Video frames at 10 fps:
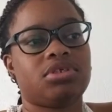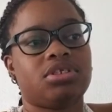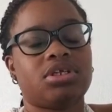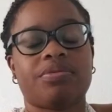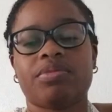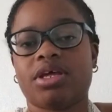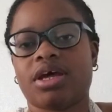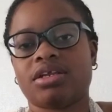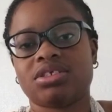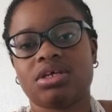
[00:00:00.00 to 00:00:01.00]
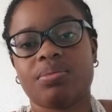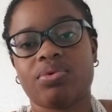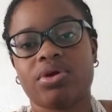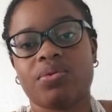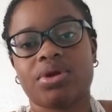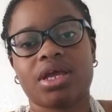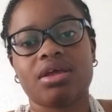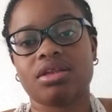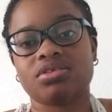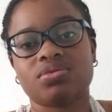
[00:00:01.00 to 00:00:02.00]
definitely gotten to that point where they
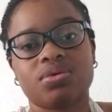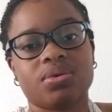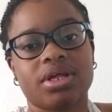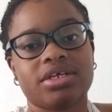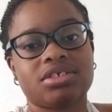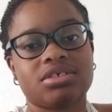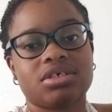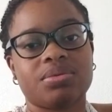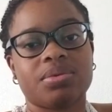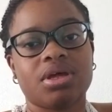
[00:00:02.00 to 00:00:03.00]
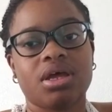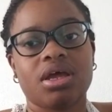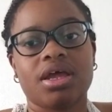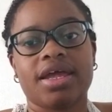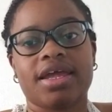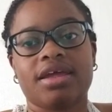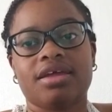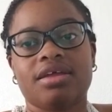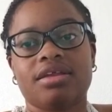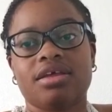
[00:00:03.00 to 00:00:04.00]
get into a relationship
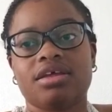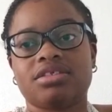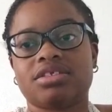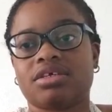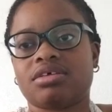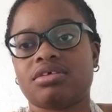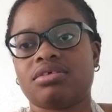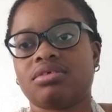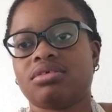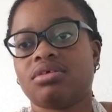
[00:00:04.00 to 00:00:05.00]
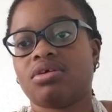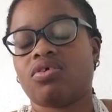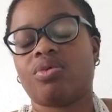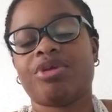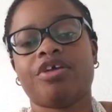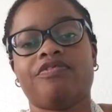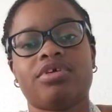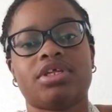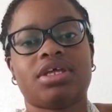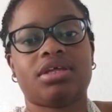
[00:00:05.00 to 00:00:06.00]
and it's oh, I'm here for
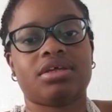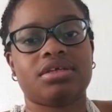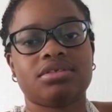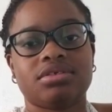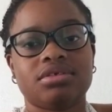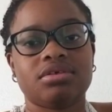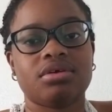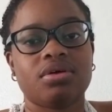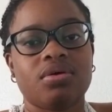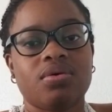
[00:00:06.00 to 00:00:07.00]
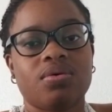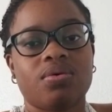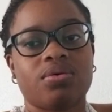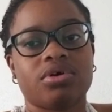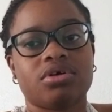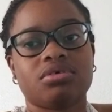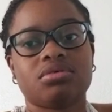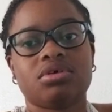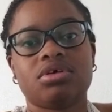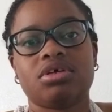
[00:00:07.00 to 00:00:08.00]
the kids, or
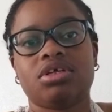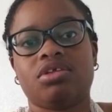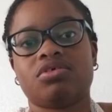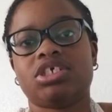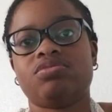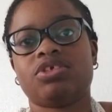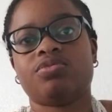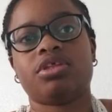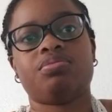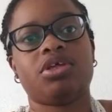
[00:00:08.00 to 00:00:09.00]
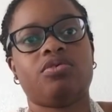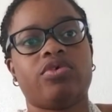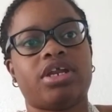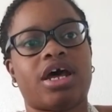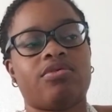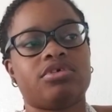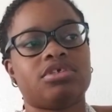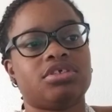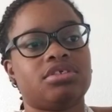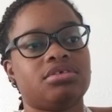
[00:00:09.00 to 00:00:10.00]
she was with me when I
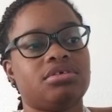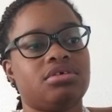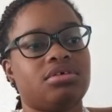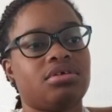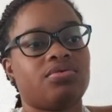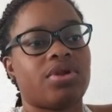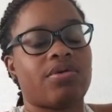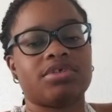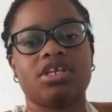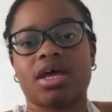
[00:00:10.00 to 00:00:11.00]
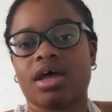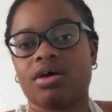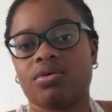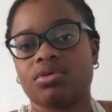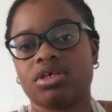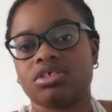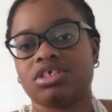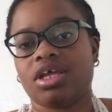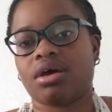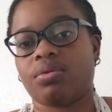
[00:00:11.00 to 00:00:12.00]
was down and she
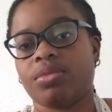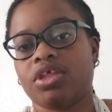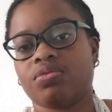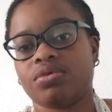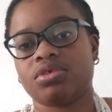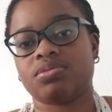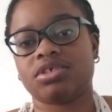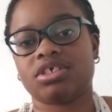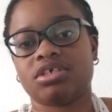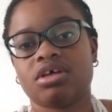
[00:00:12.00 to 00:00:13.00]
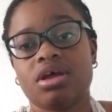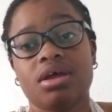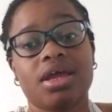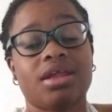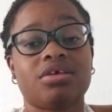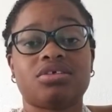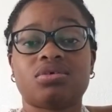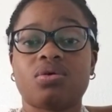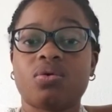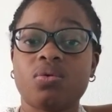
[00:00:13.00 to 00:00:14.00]
helped me through some shit. And it's
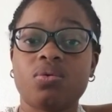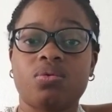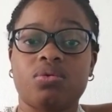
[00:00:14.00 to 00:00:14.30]
cool